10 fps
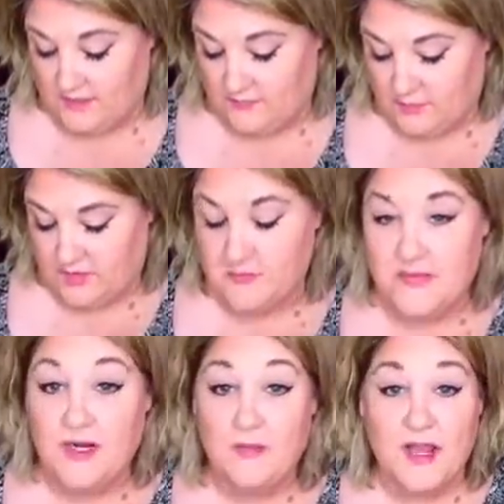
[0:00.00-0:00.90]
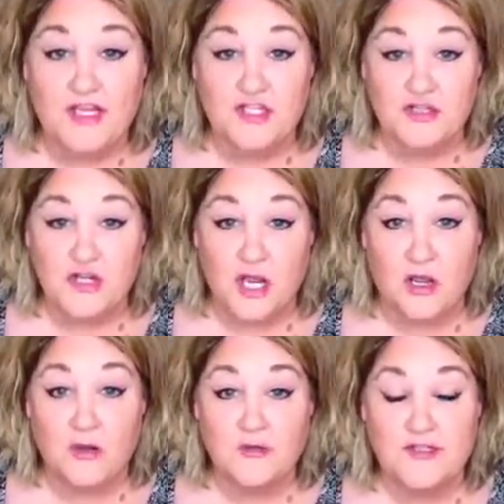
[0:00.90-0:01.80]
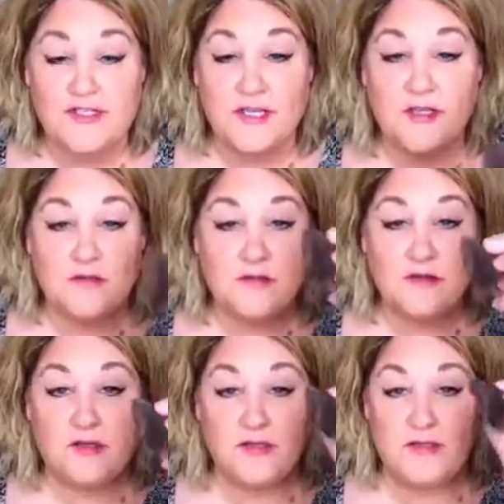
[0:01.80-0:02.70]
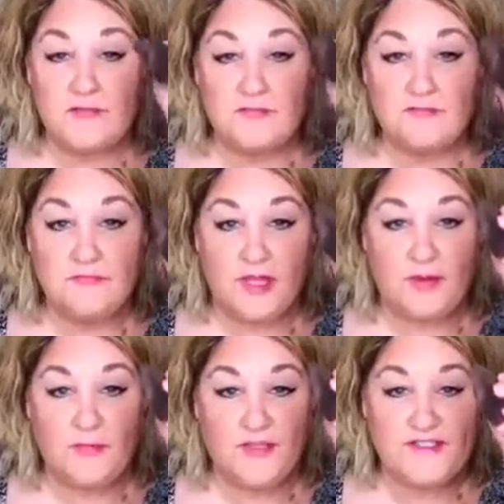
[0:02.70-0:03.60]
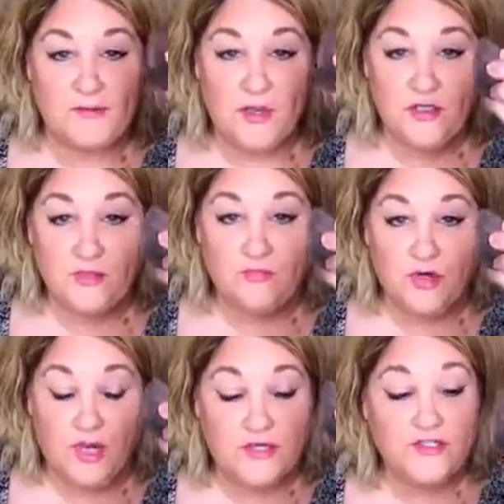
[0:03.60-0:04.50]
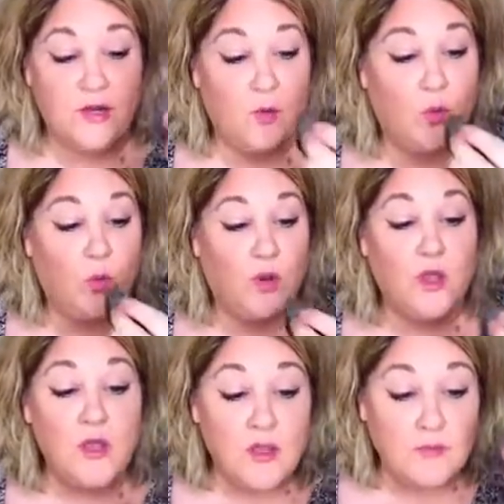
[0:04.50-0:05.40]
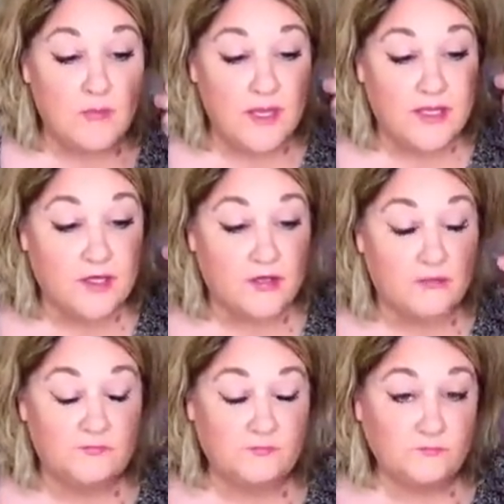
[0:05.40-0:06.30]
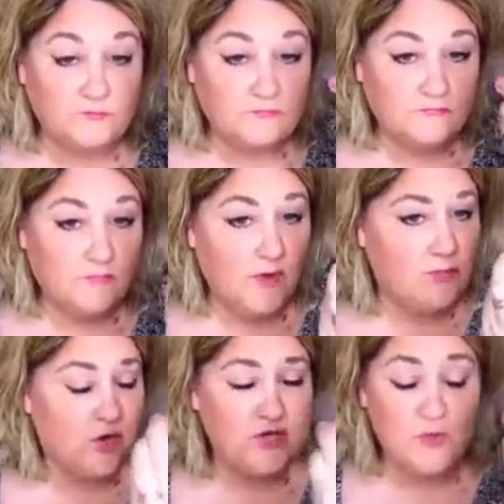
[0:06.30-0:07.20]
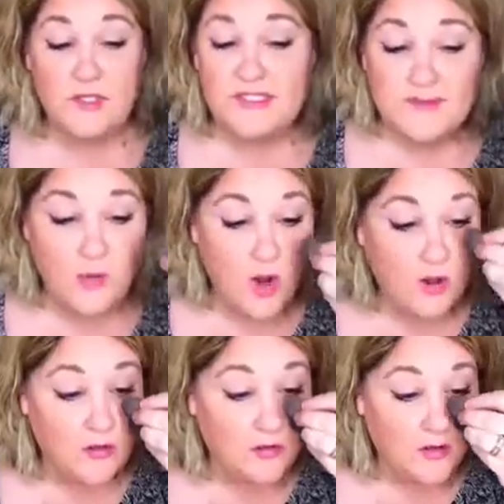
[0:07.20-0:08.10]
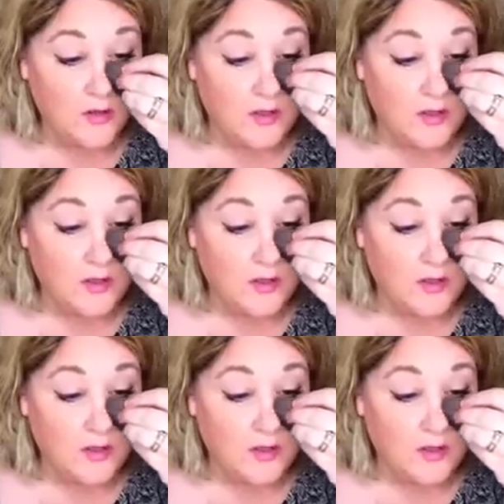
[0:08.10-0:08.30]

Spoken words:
If you want to minimize your nose, you can like put some on your brush, make your brush really small